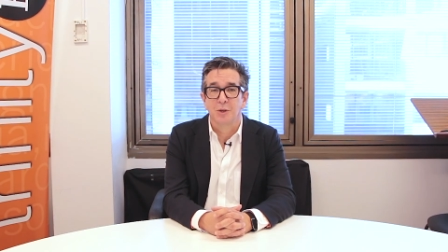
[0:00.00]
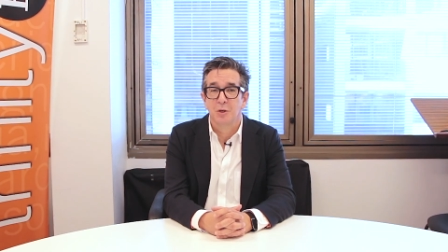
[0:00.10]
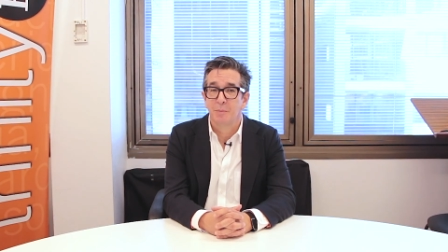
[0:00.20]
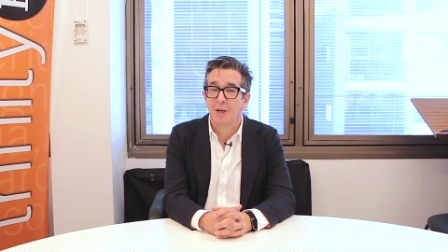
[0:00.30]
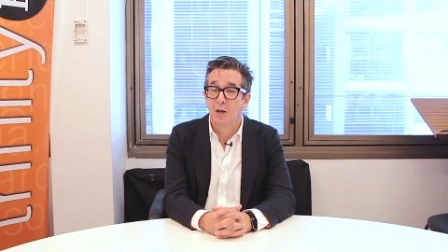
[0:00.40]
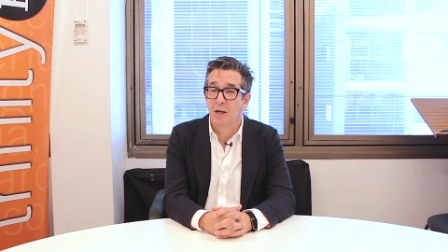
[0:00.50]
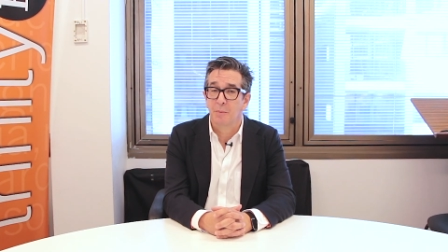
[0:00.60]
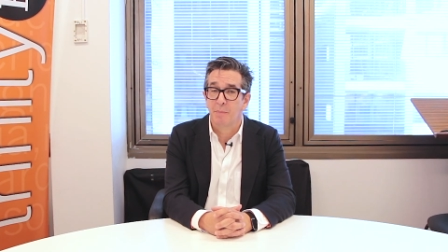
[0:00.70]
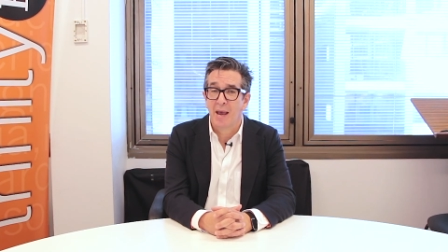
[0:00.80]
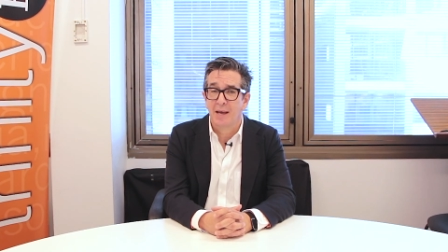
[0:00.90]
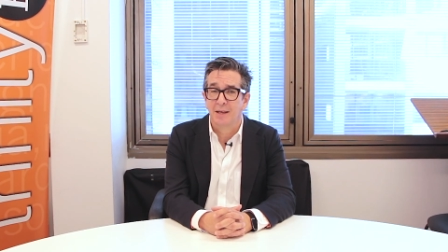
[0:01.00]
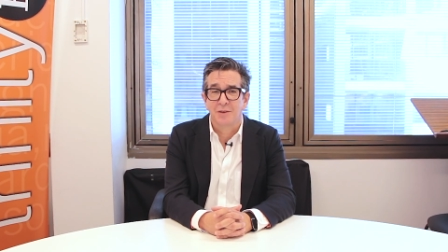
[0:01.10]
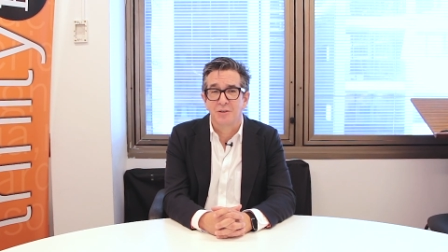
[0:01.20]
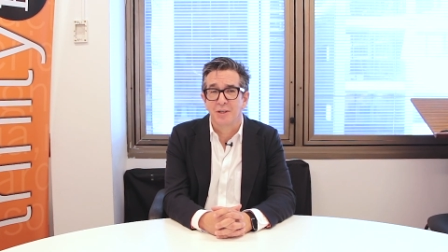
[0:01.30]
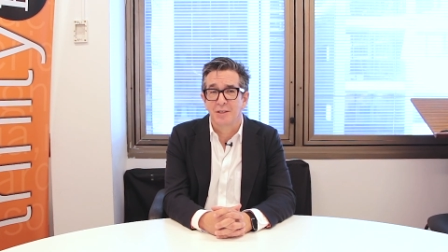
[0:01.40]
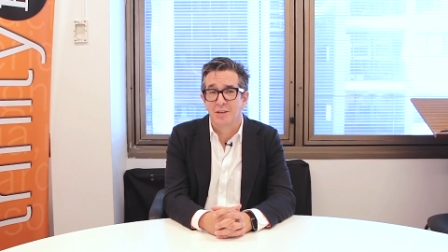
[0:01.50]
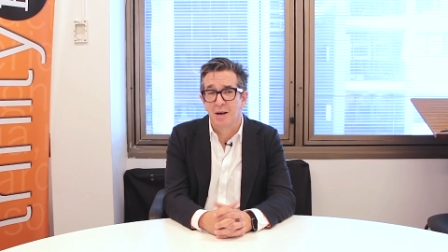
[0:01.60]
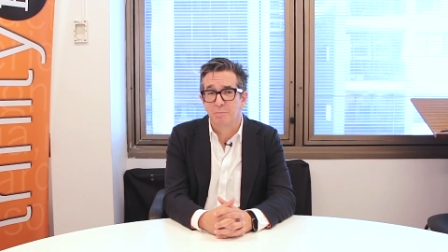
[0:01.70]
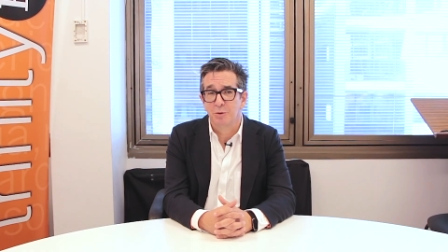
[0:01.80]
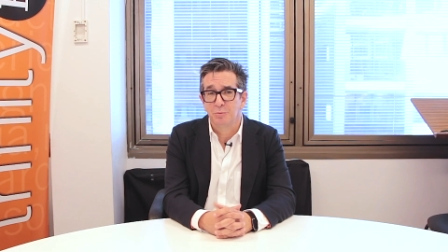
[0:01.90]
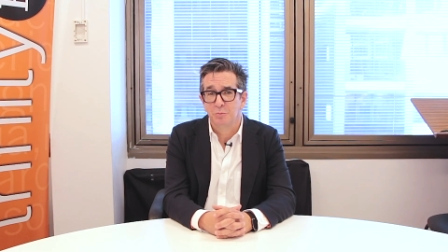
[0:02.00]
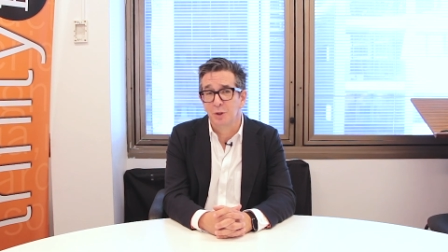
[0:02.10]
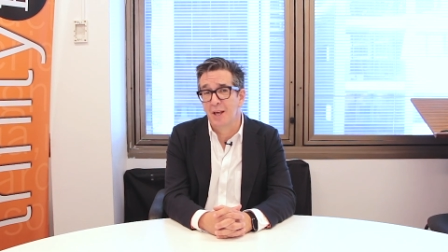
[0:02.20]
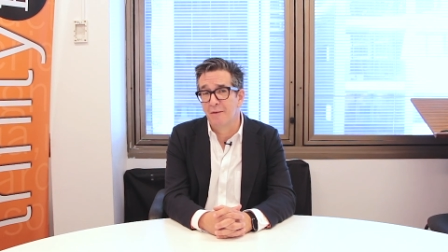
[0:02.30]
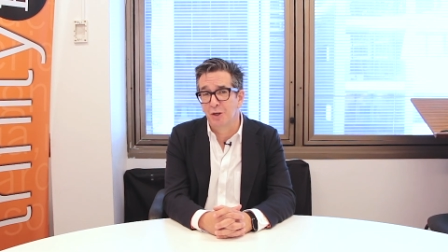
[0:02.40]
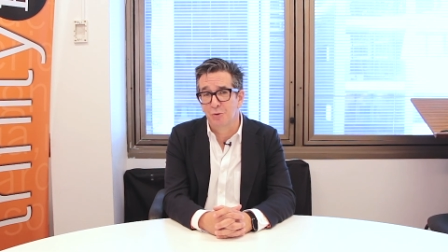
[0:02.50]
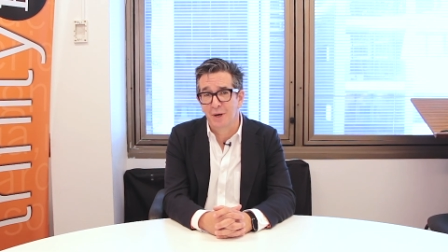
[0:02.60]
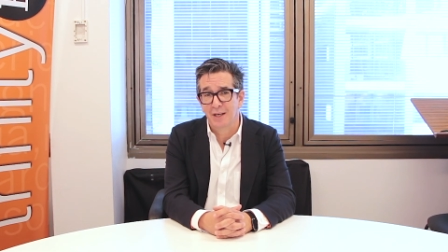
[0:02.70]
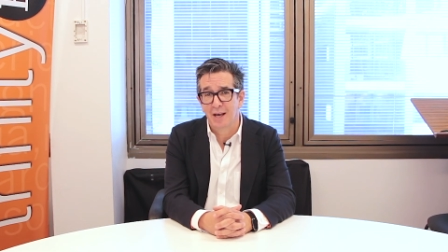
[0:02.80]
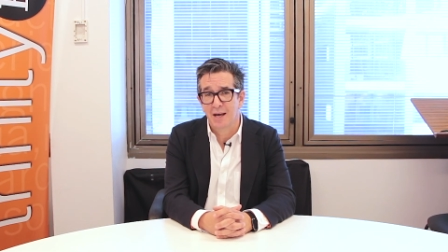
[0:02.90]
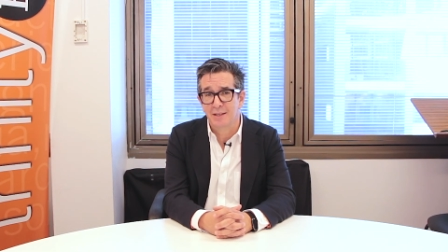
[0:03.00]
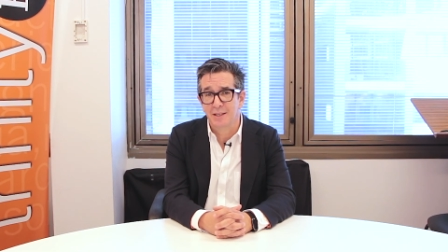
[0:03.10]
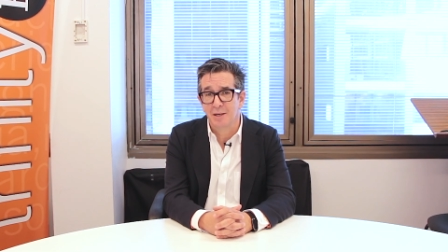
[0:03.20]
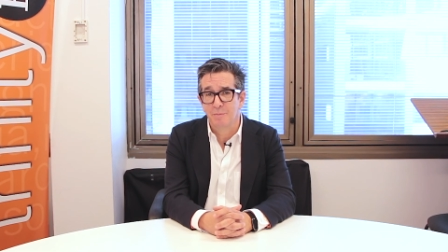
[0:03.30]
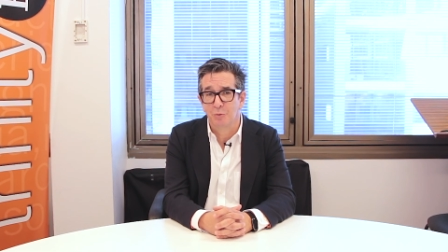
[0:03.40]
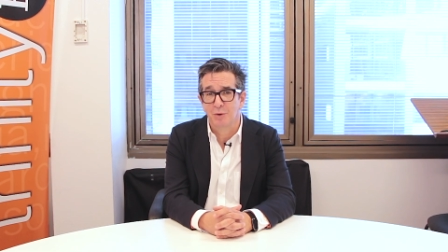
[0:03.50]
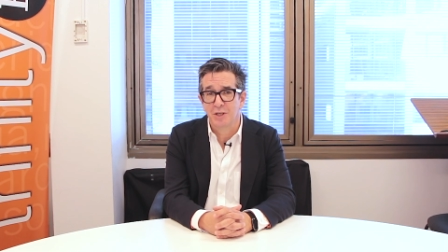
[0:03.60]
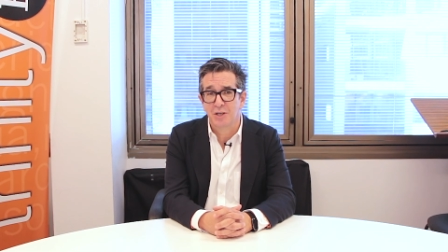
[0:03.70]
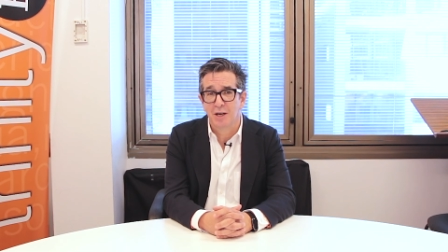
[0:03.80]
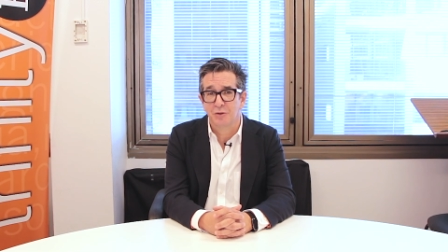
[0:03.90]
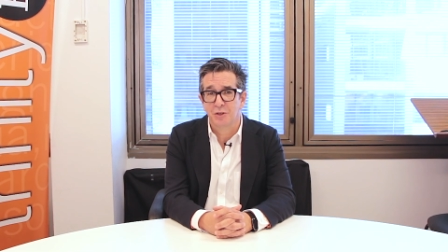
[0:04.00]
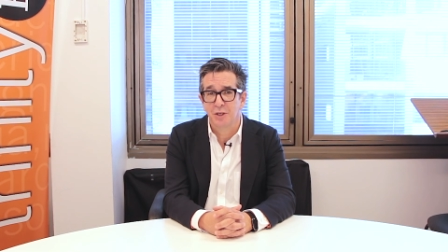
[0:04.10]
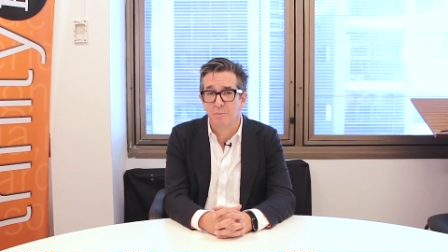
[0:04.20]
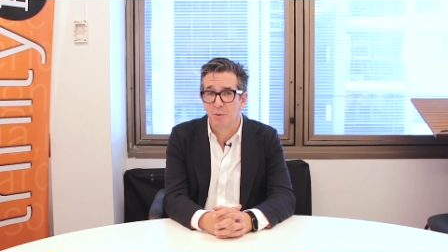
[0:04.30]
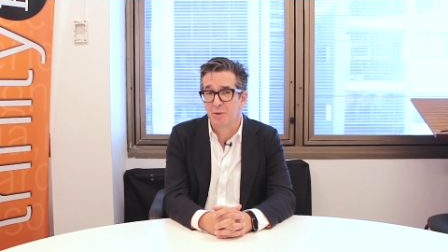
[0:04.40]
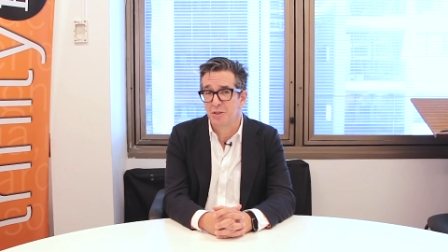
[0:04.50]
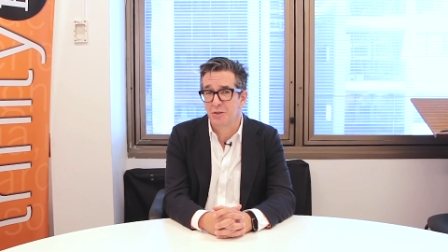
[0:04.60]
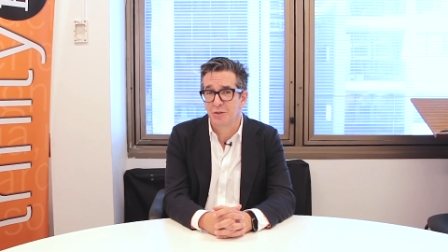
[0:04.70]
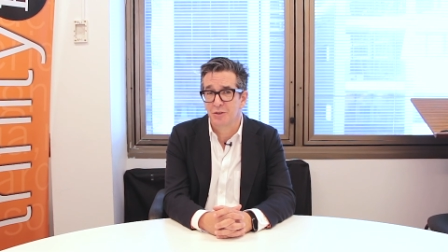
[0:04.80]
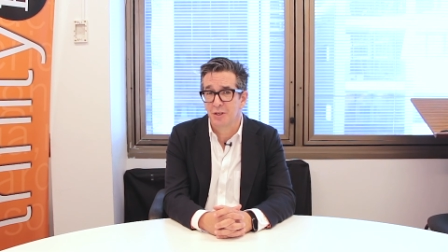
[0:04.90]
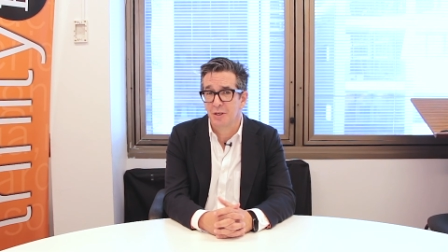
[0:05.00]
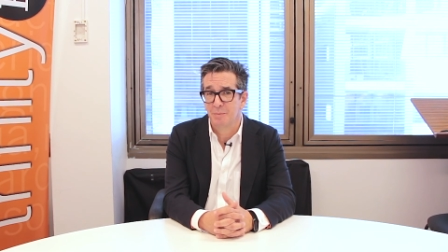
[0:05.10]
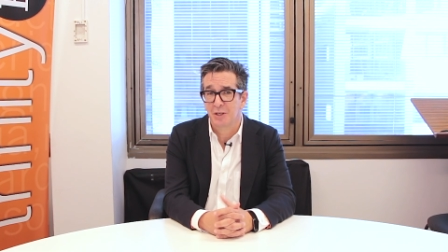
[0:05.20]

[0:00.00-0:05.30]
You mean like a bank? As an example, we'll have a credit card team, a retail team, a business team,